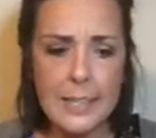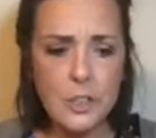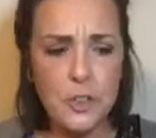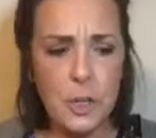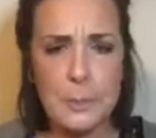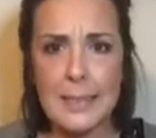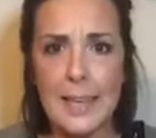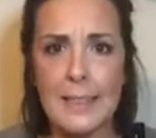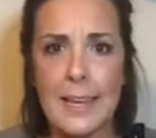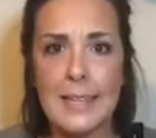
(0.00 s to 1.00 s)
strips
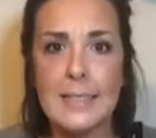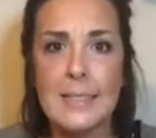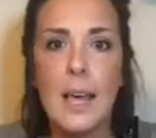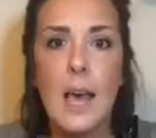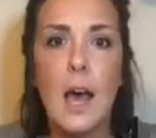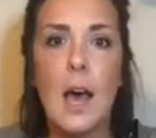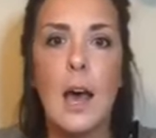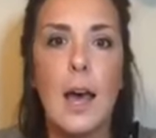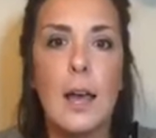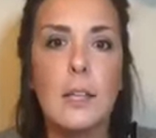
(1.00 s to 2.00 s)
like this
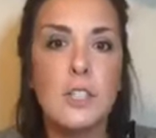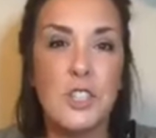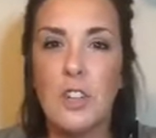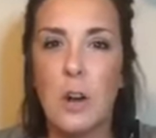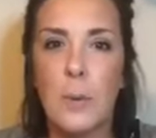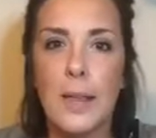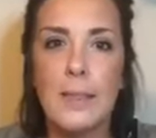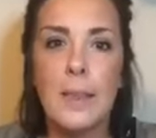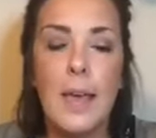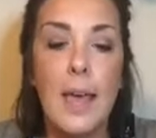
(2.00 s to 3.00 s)
to start with.
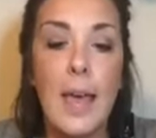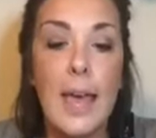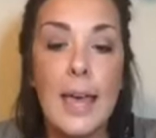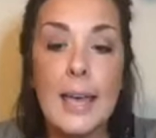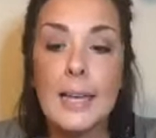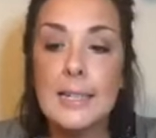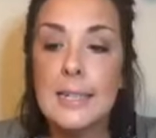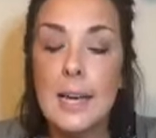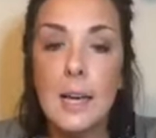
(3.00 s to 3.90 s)
And